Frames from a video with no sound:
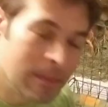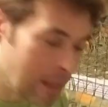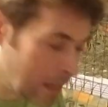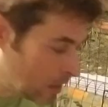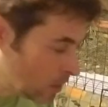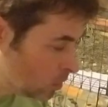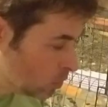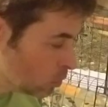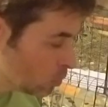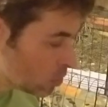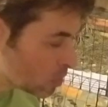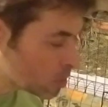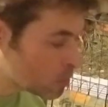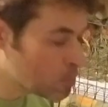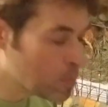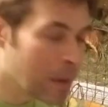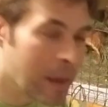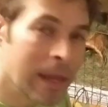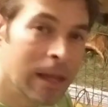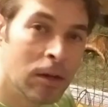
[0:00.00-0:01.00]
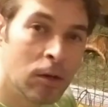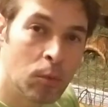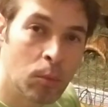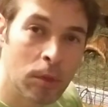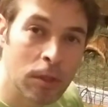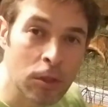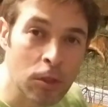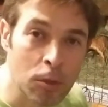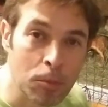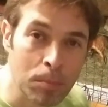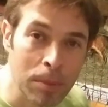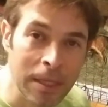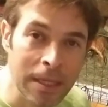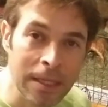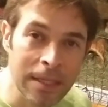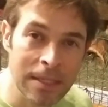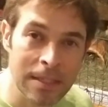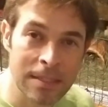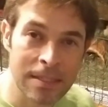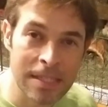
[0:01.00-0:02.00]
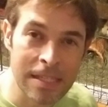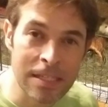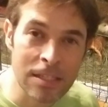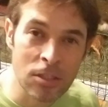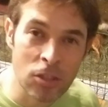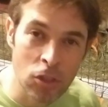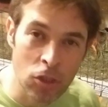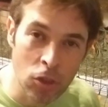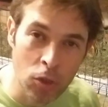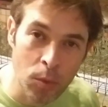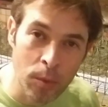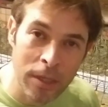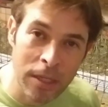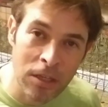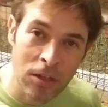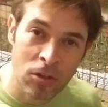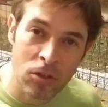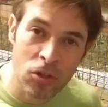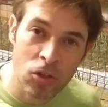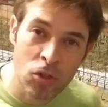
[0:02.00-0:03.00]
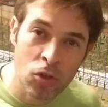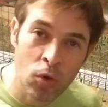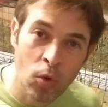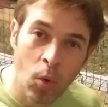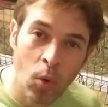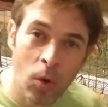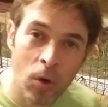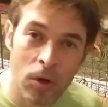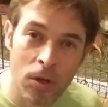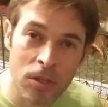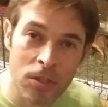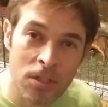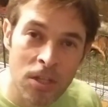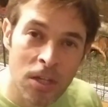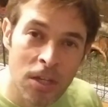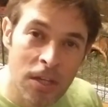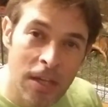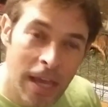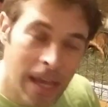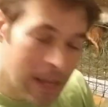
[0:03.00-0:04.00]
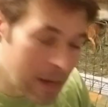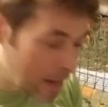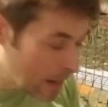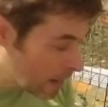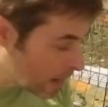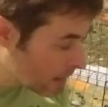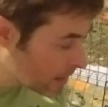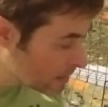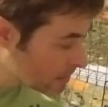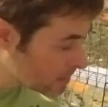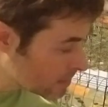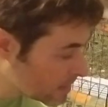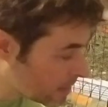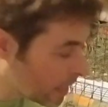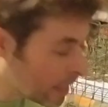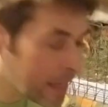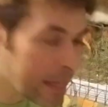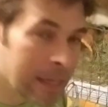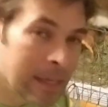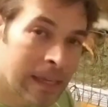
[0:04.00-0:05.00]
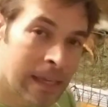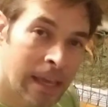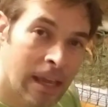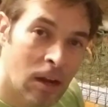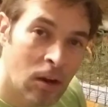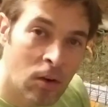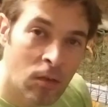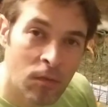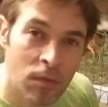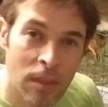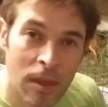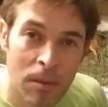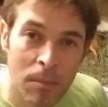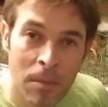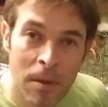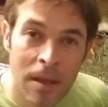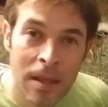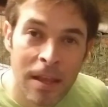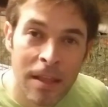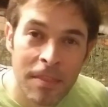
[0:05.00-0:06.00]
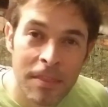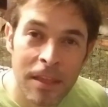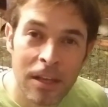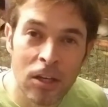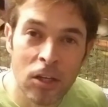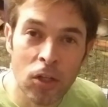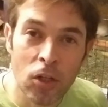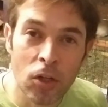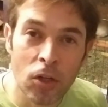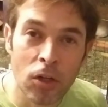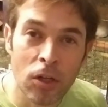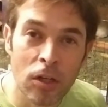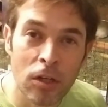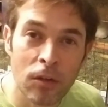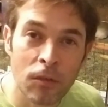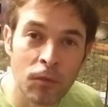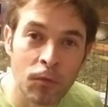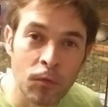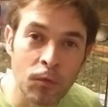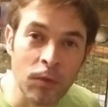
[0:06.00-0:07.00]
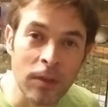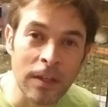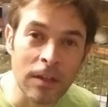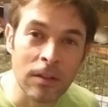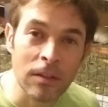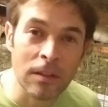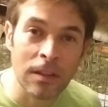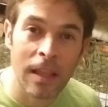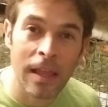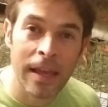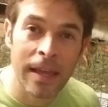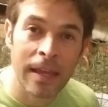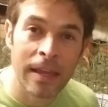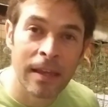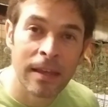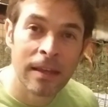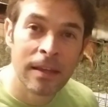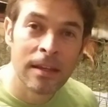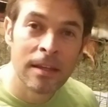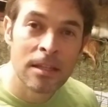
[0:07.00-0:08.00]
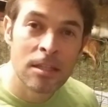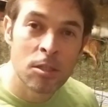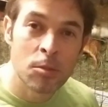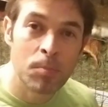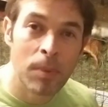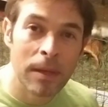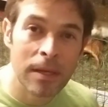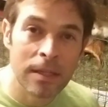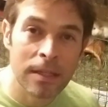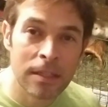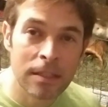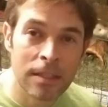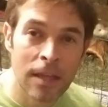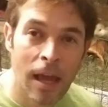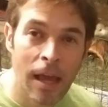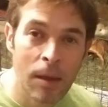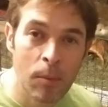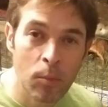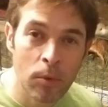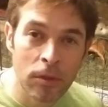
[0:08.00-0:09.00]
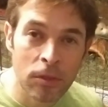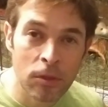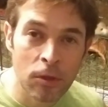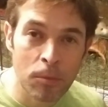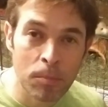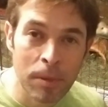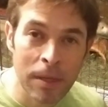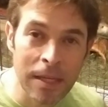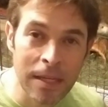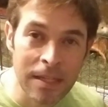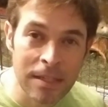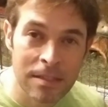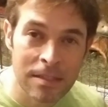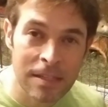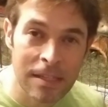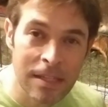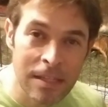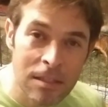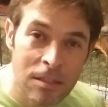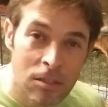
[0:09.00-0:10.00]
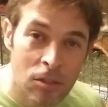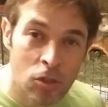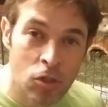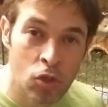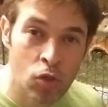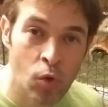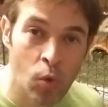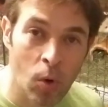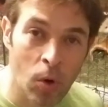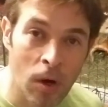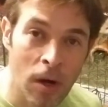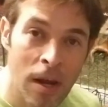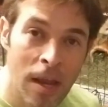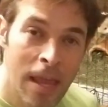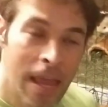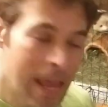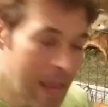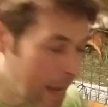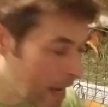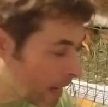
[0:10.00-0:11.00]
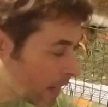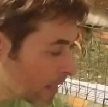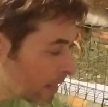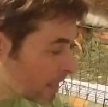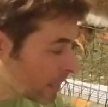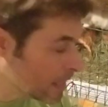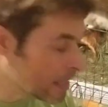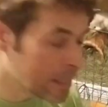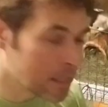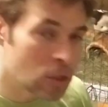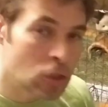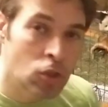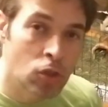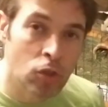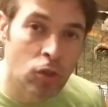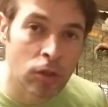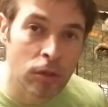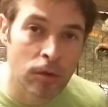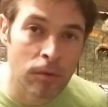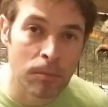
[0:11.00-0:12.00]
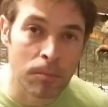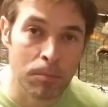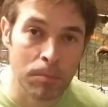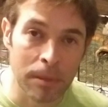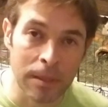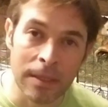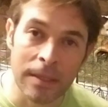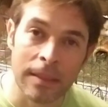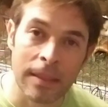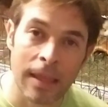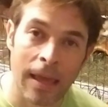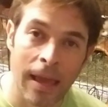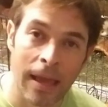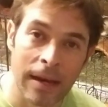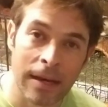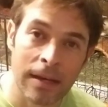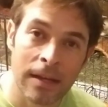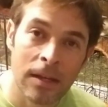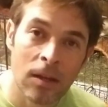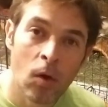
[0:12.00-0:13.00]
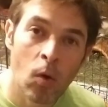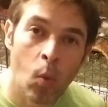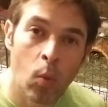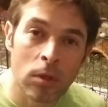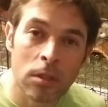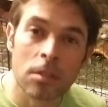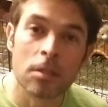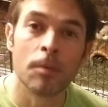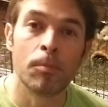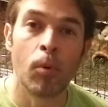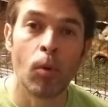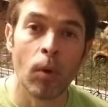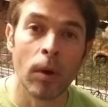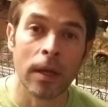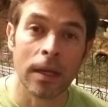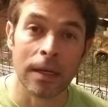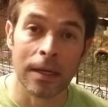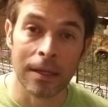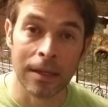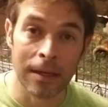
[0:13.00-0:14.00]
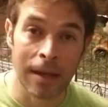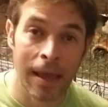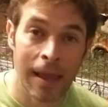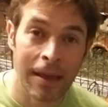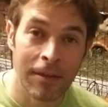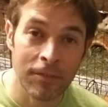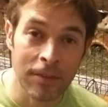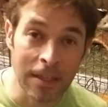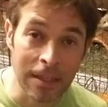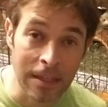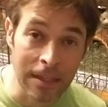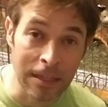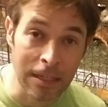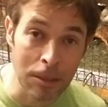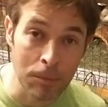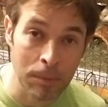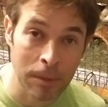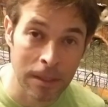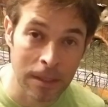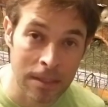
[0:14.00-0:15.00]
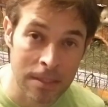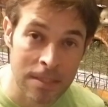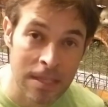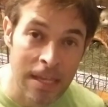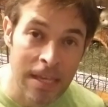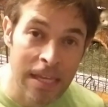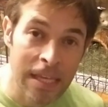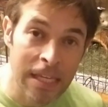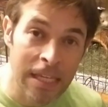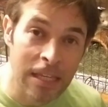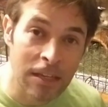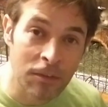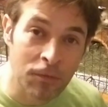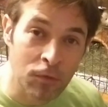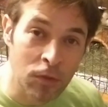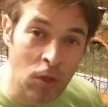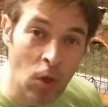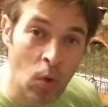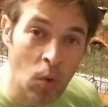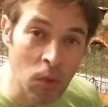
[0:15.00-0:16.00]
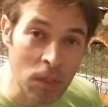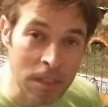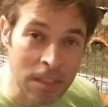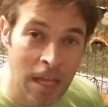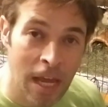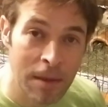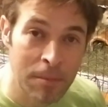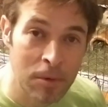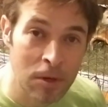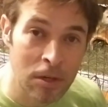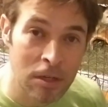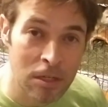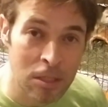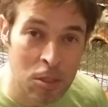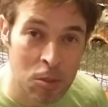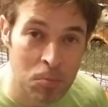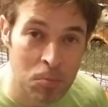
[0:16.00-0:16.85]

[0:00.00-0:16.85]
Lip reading: that you spend with your piggies is doing your chores and taking care of them, then you're going to feel like spending time with your piggies is a chore, and it shouldn't be that. What's the point in having guinea pigs if the only time you're going to